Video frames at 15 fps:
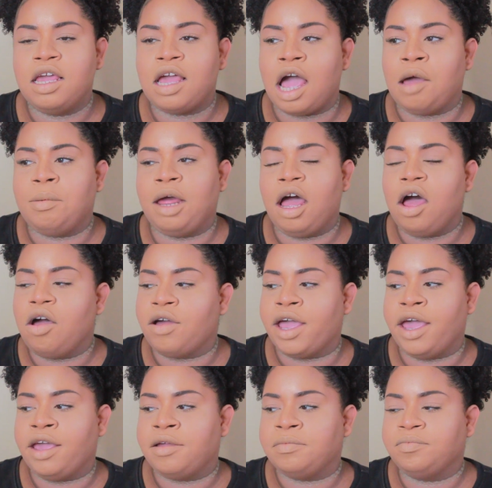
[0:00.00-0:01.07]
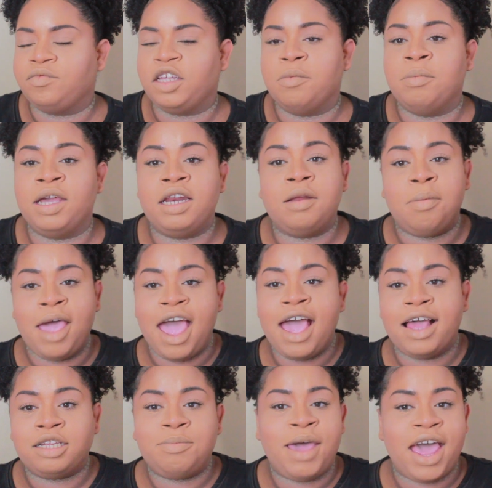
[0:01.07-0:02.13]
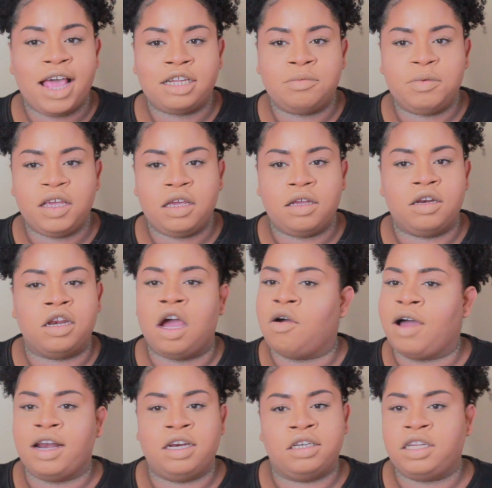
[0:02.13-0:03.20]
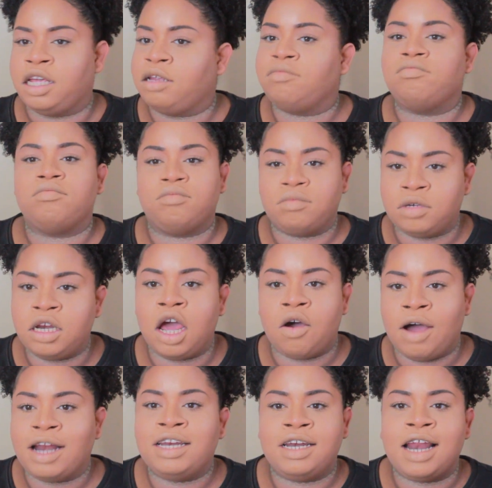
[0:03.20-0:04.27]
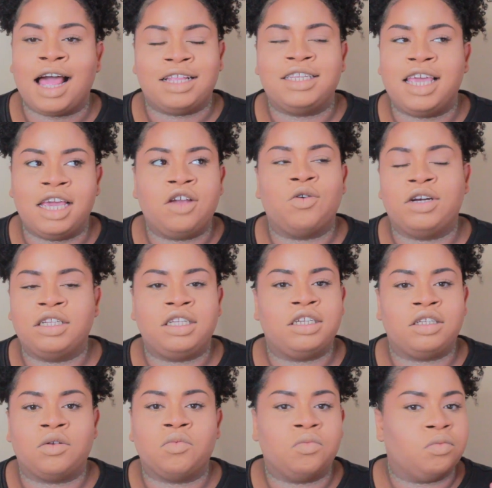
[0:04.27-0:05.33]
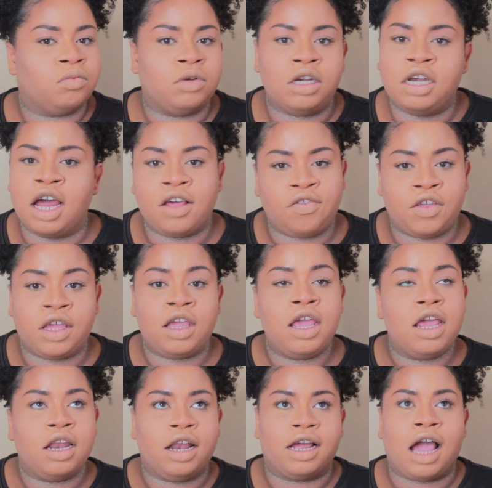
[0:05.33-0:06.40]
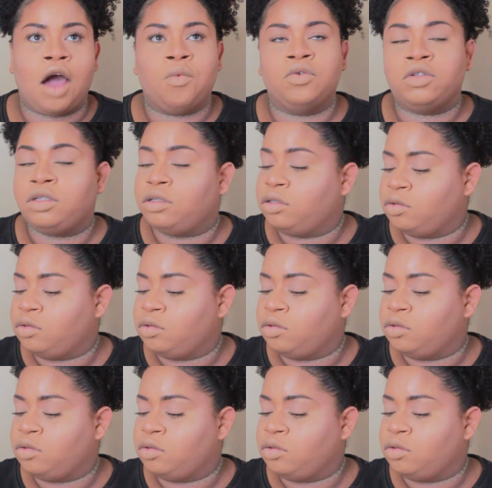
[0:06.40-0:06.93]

I'll be like, oh, okay. But in the past, past me, no, I didn't take, no, I did not take criticism, nothing. Like I was